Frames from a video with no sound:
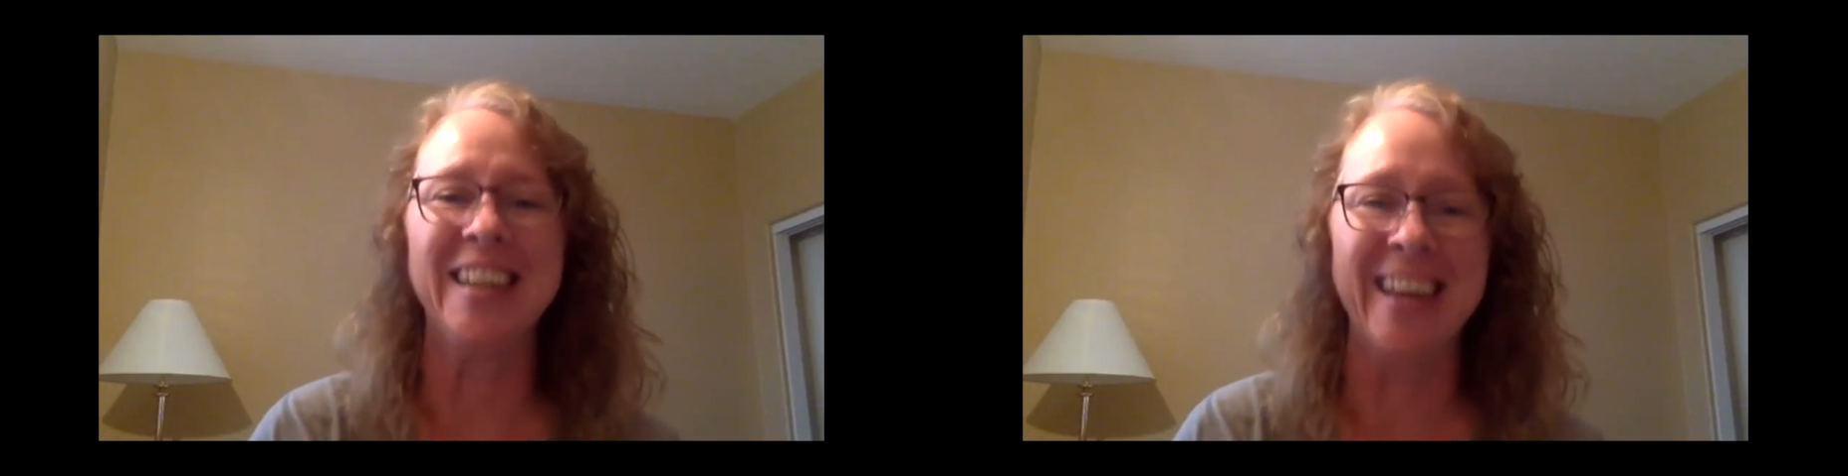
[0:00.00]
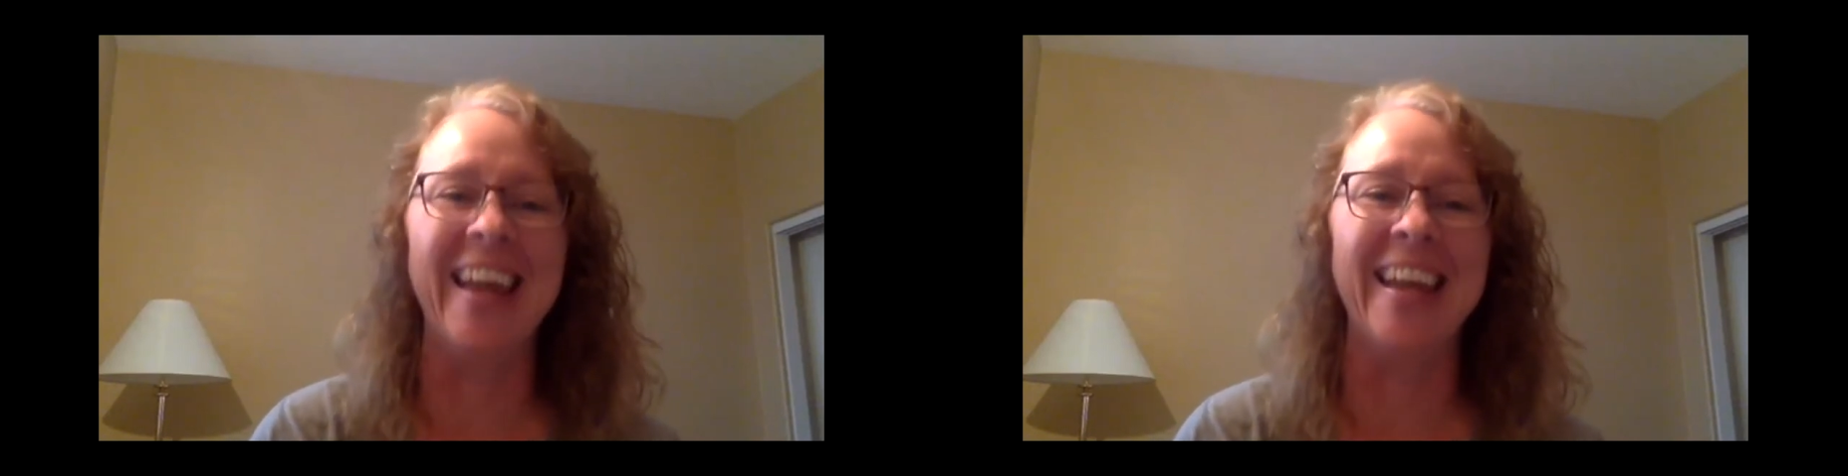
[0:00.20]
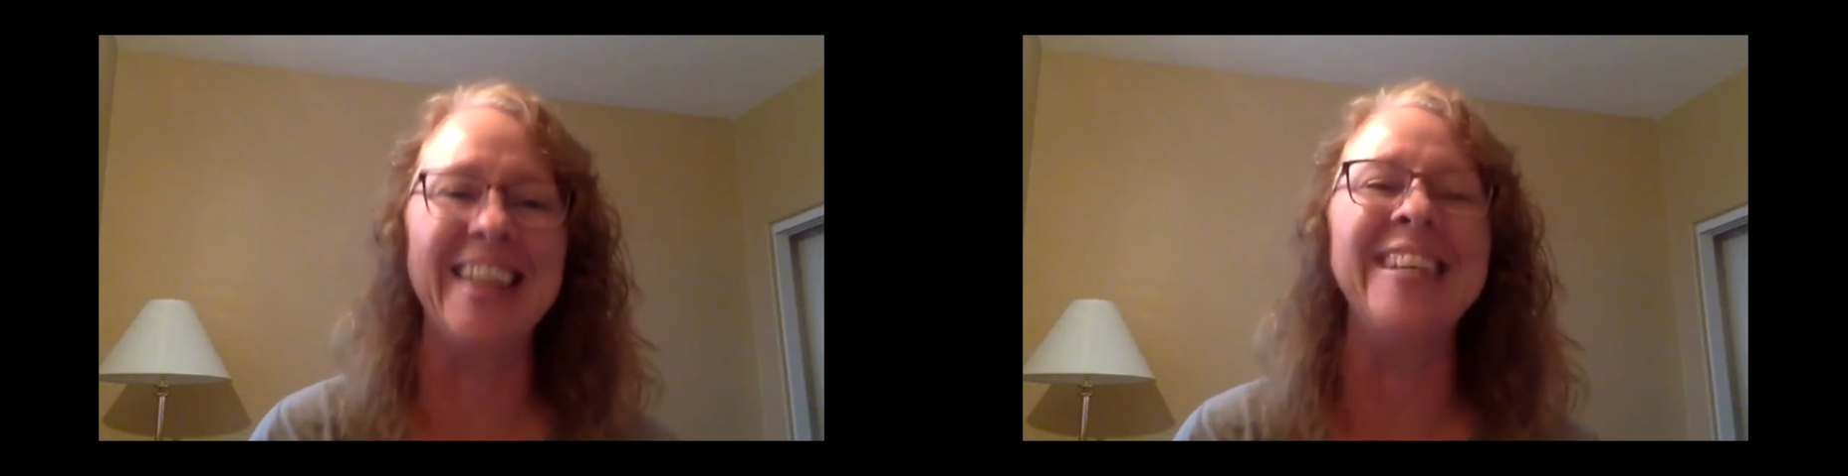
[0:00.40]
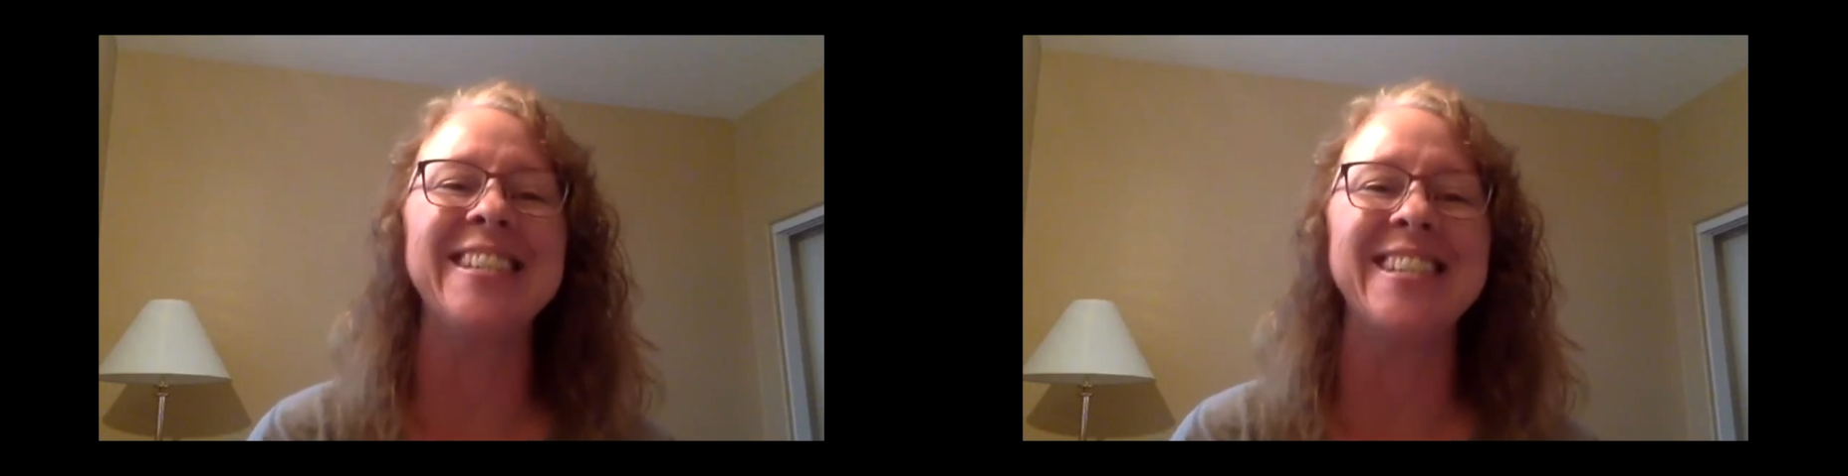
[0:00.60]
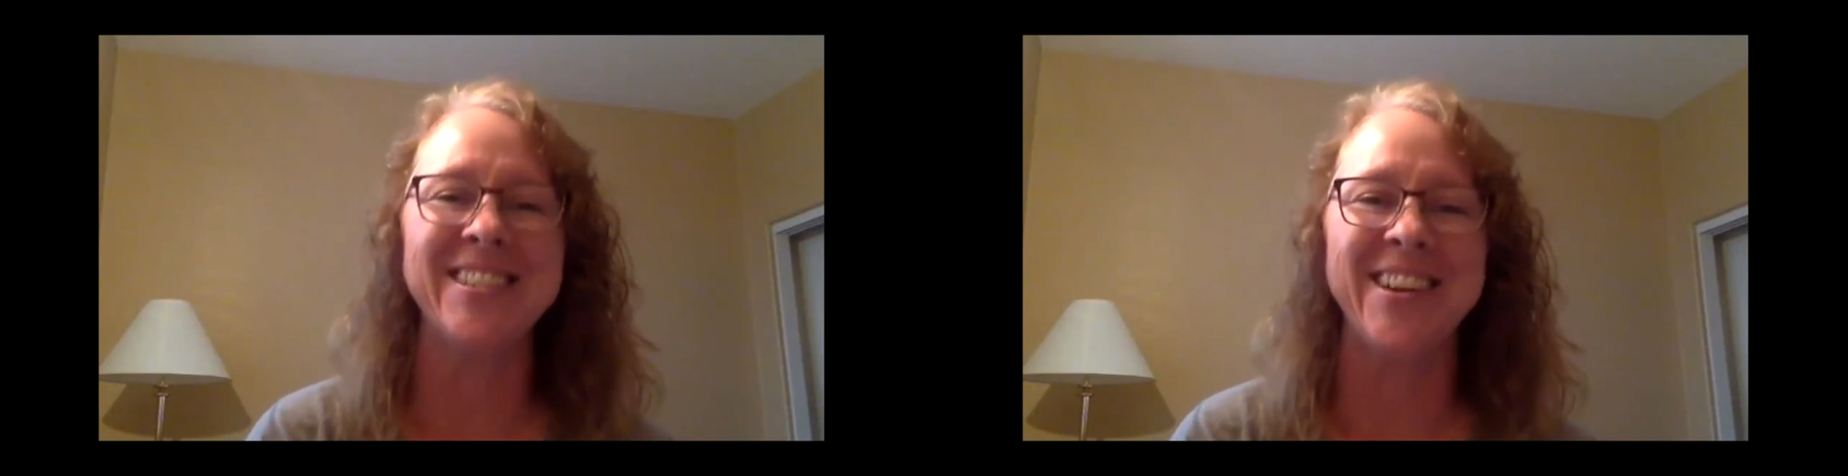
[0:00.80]
I need
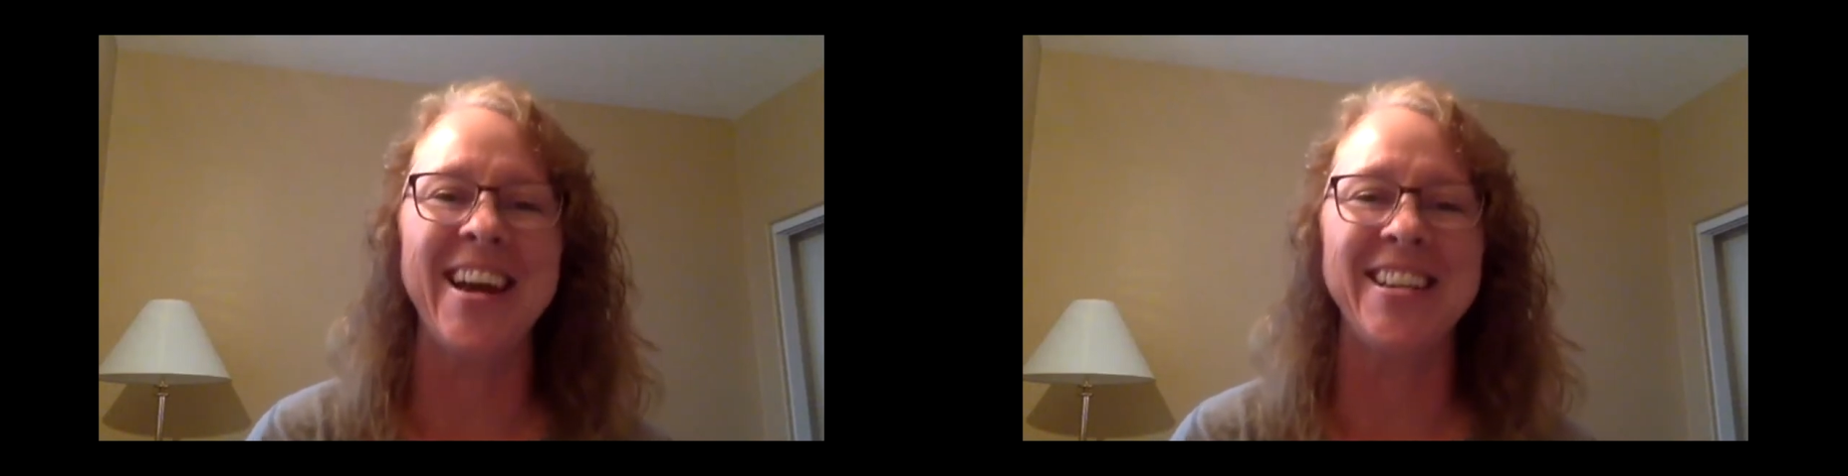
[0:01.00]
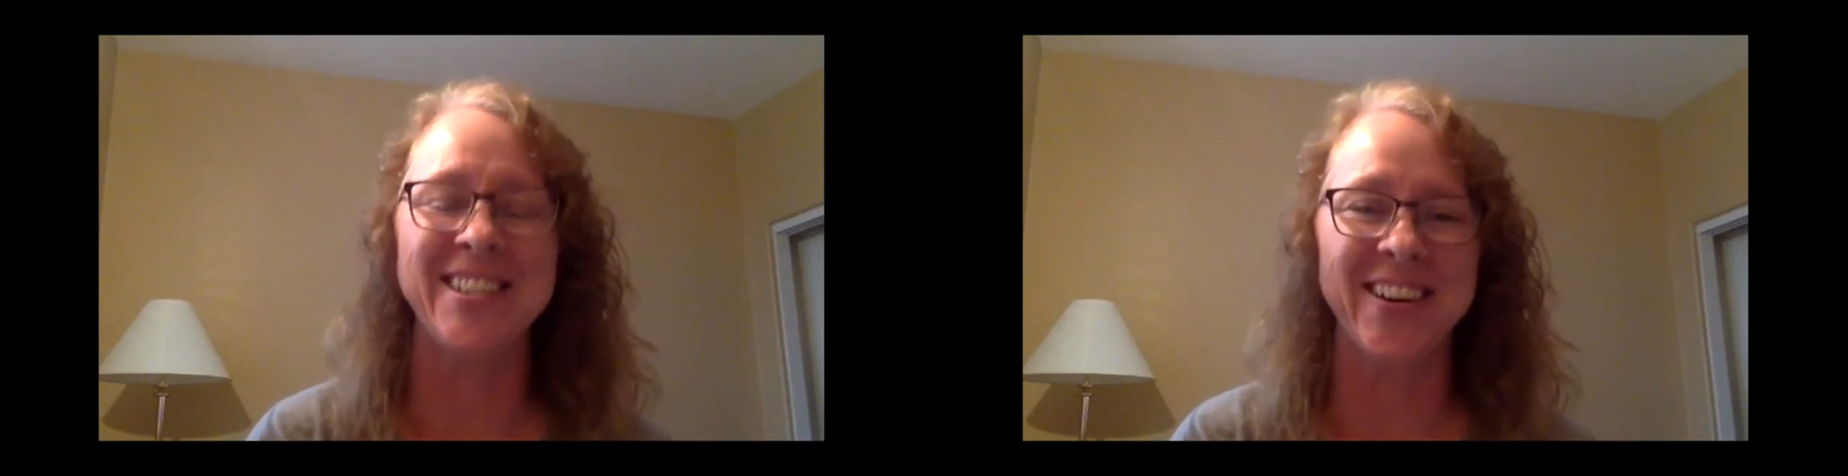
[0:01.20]
to stretch,